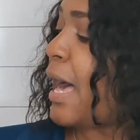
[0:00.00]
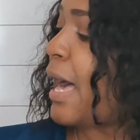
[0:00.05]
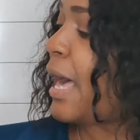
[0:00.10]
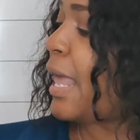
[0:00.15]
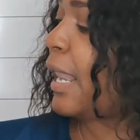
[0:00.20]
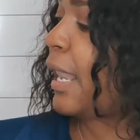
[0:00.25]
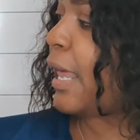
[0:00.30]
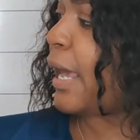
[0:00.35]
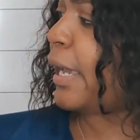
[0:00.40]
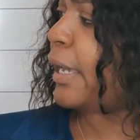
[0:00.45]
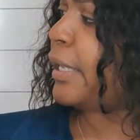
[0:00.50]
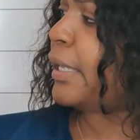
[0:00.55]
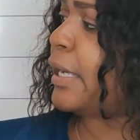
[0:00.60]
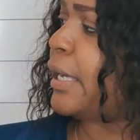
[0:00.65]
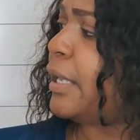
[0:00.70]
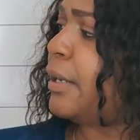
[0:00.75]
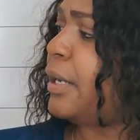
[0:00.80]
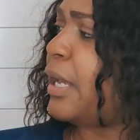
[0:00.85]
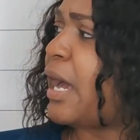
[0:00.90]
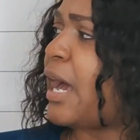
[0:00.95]
I like
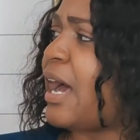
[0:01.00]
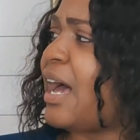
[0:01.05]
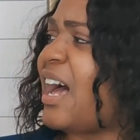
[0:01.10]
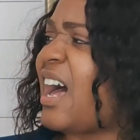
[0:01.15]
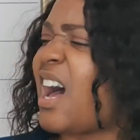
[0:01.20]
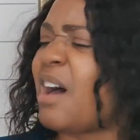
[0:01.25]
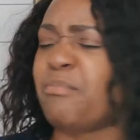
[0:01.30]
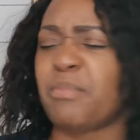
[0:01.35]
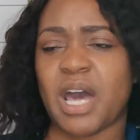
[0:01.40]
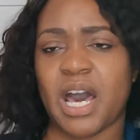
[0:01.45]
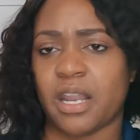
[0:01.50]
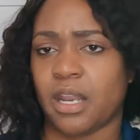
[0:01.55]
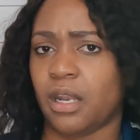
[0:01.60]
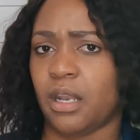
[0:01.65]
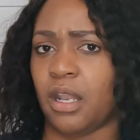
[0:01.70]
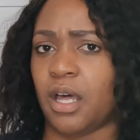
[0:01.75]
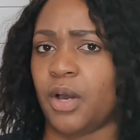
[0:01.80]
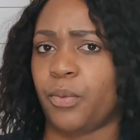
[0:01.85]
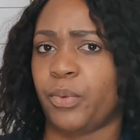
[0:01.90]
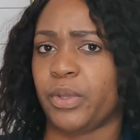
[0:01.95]
it. I'm
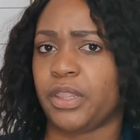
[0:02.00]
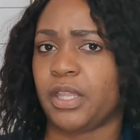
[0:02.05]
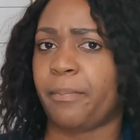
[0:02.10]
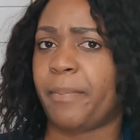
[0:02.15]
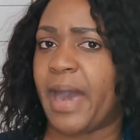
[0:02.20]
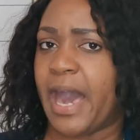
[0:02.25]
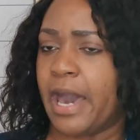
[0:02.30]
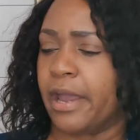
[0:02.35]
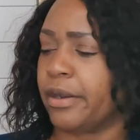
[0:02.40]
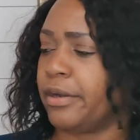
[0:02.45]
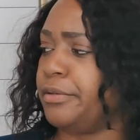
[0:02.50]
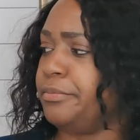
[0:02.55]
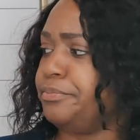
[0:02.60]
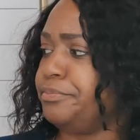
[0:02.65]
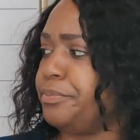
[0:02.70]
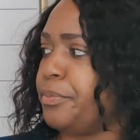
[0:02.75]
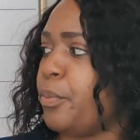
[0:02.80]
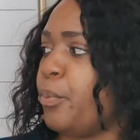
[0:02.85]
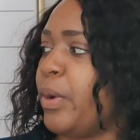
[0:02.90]
not in love with the pattern.